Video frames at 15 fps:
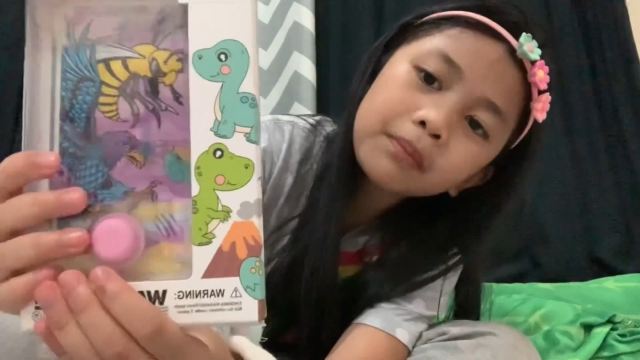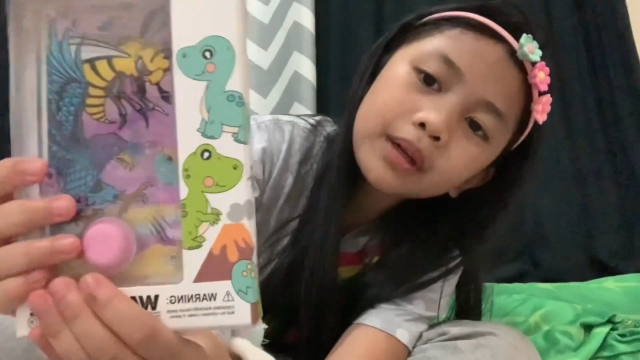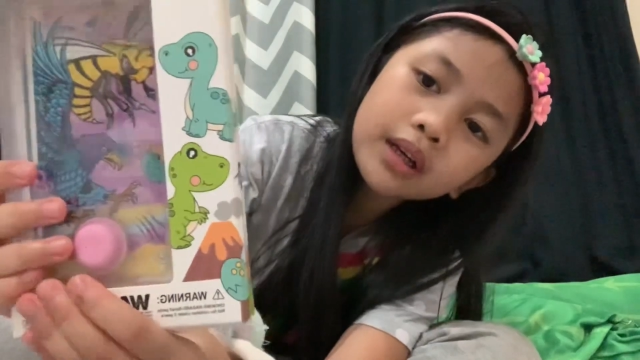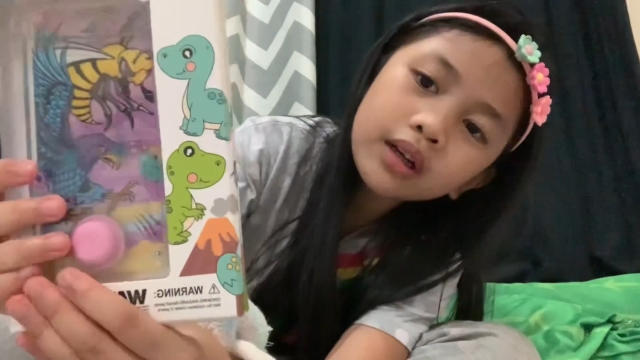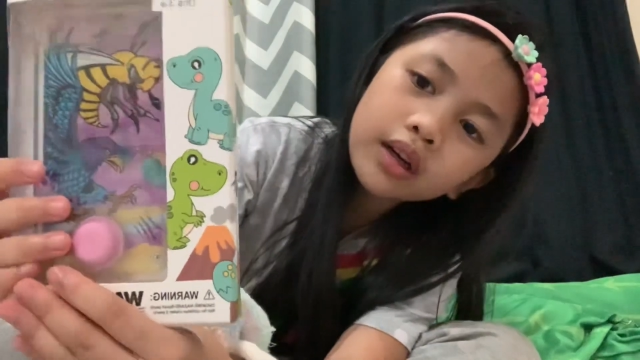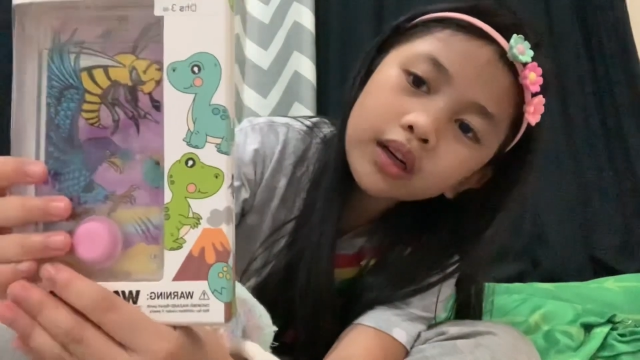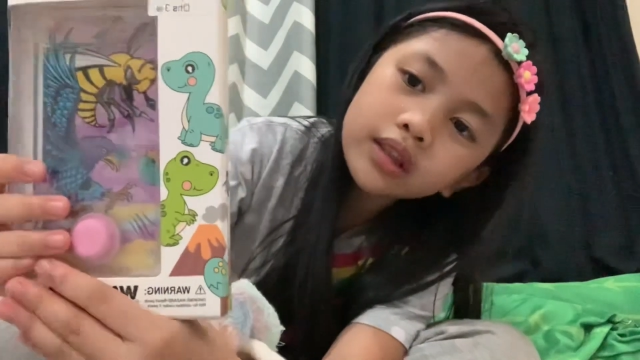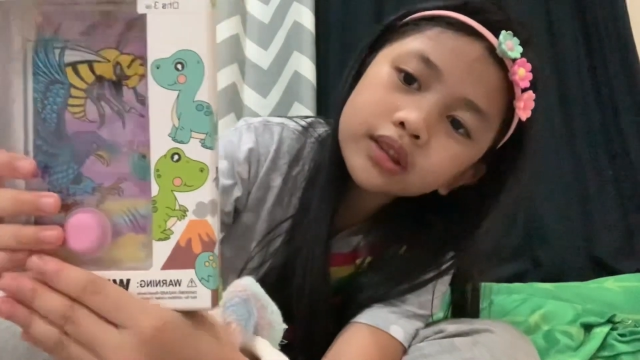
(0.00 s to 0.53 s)

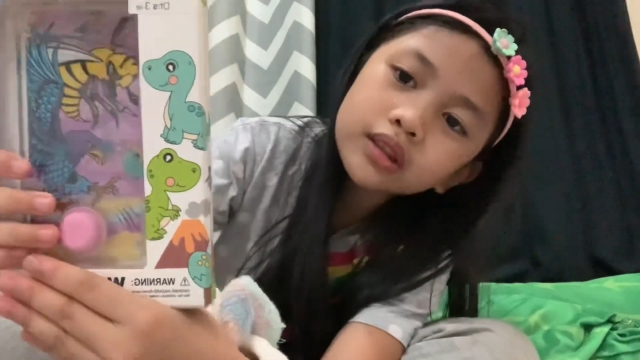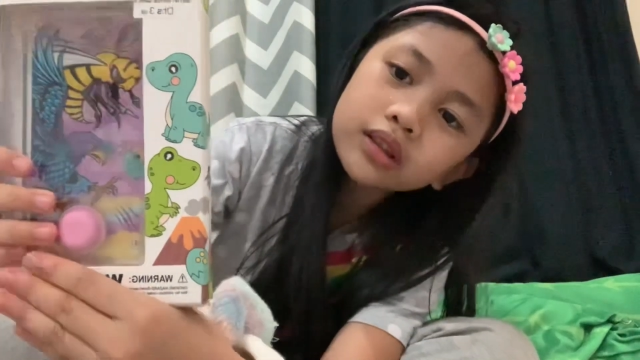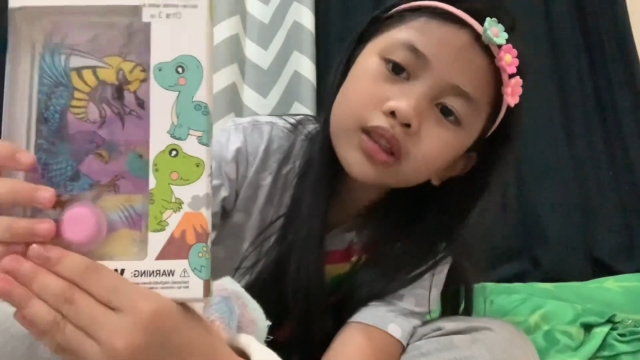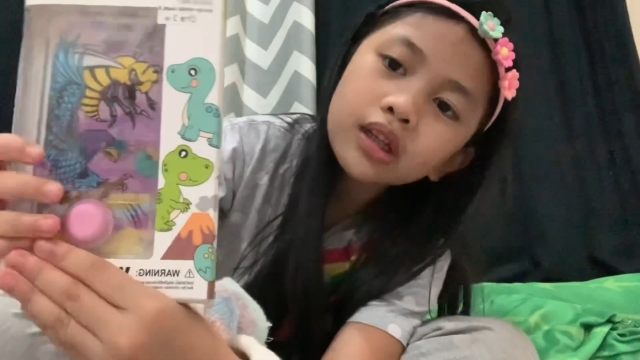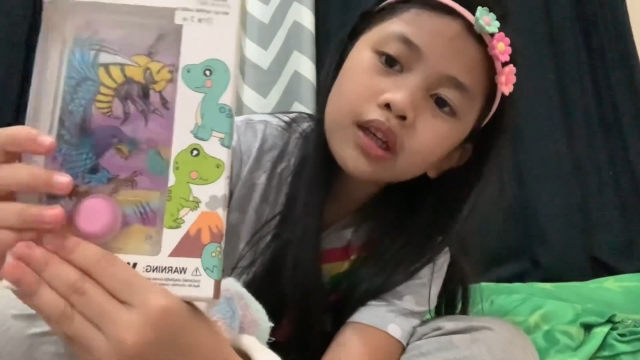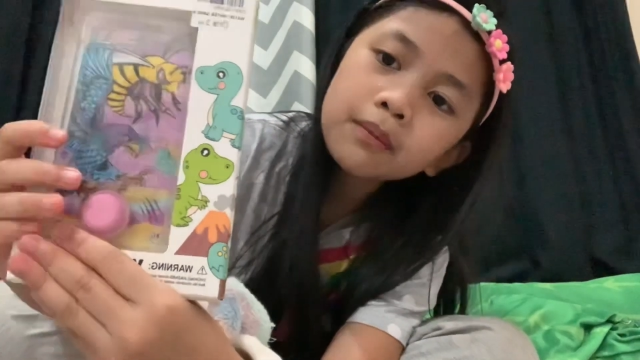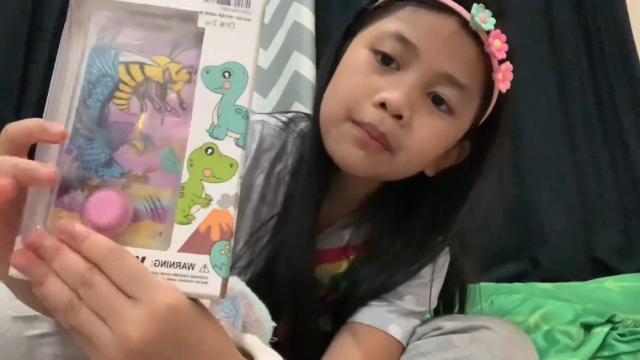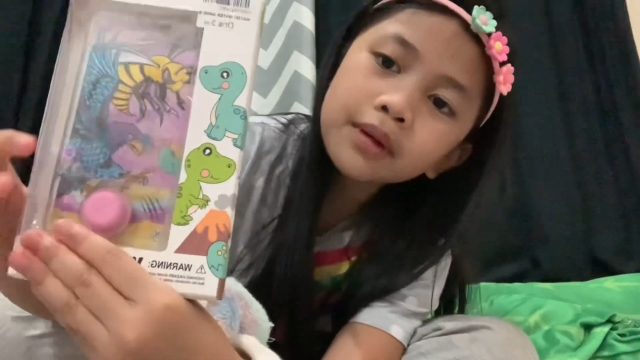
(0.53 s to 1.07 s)
Because
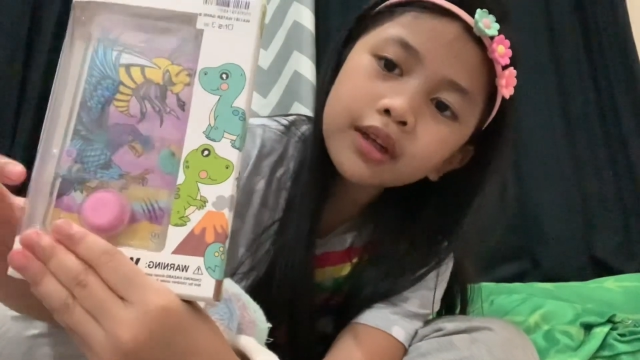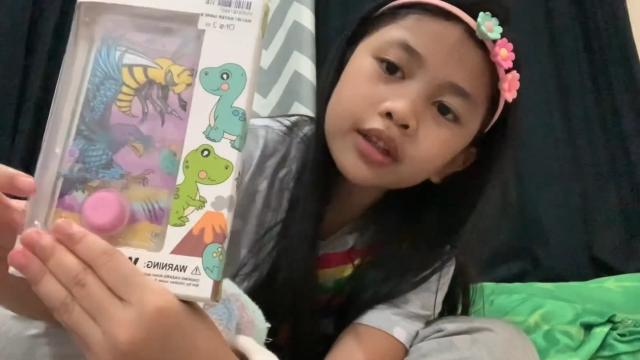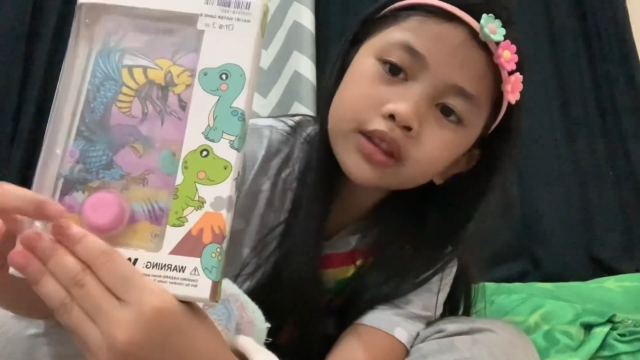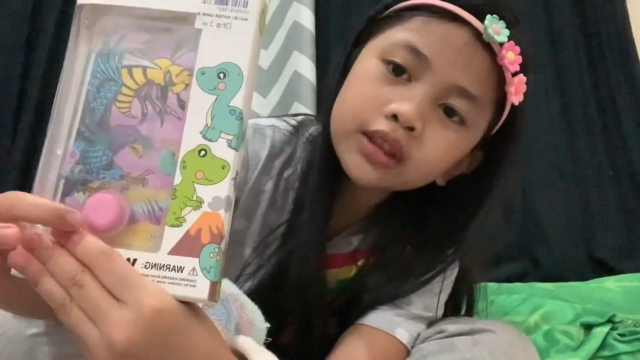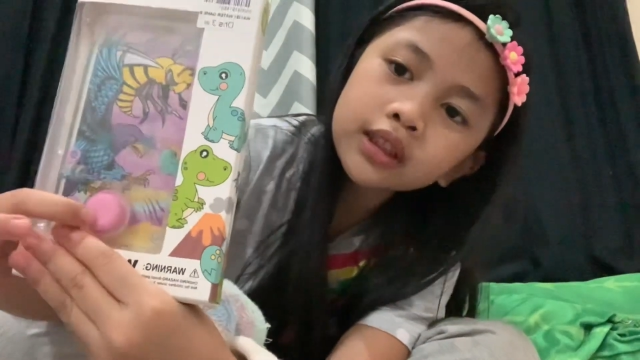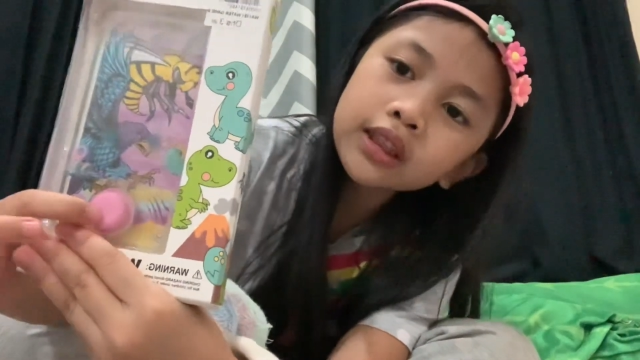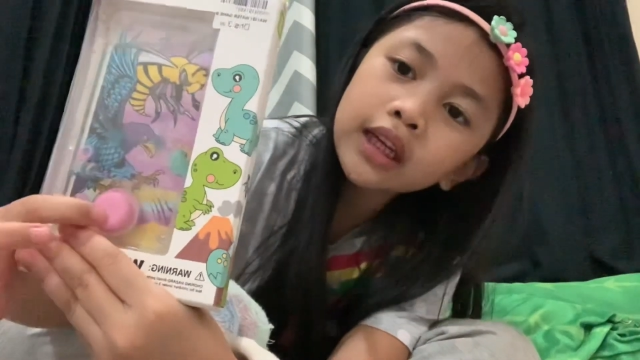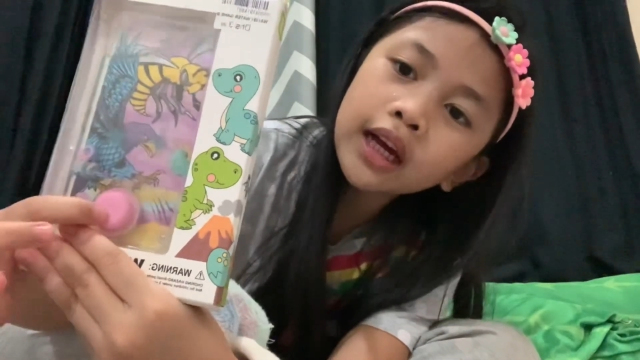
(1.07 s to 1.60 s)

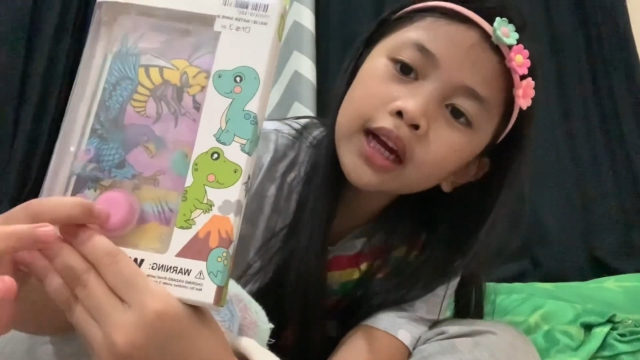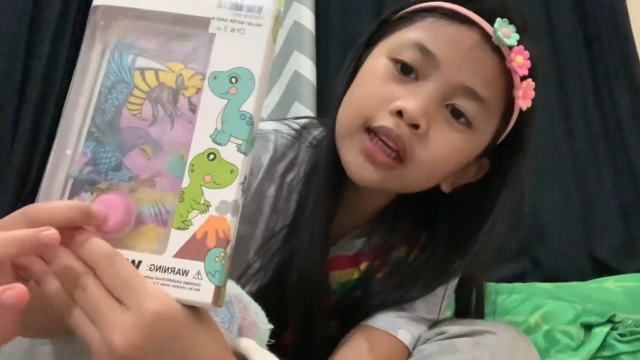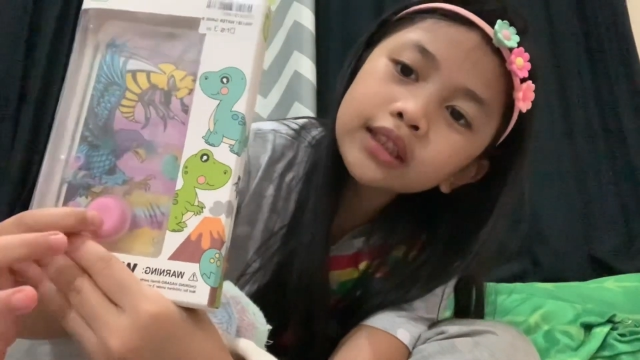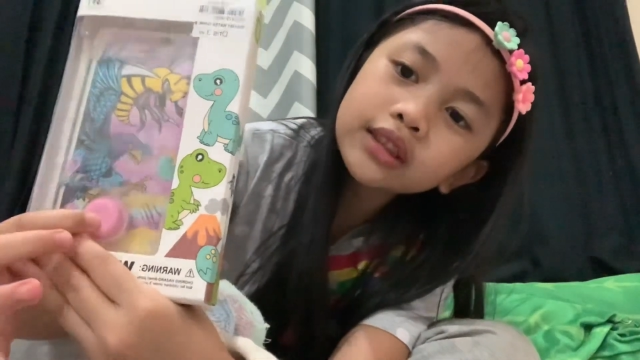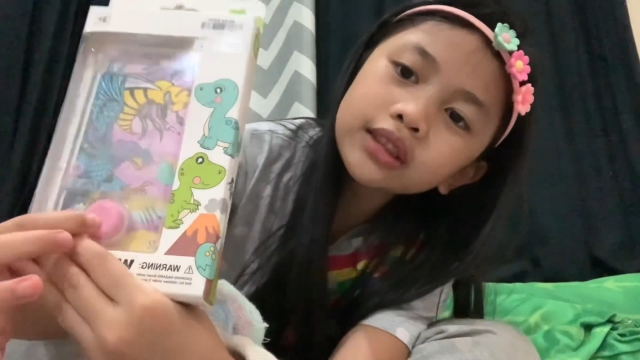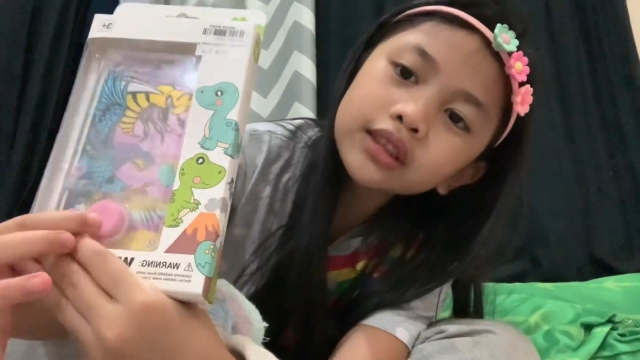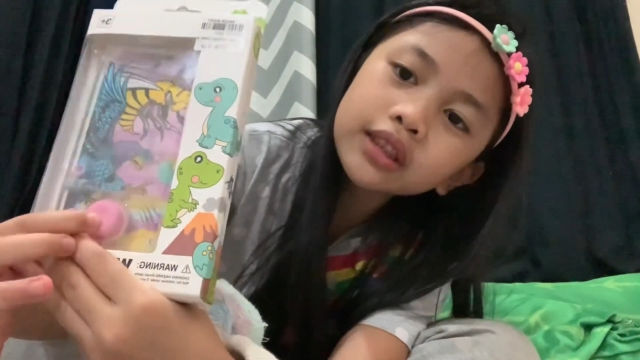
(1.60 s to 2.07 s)
it has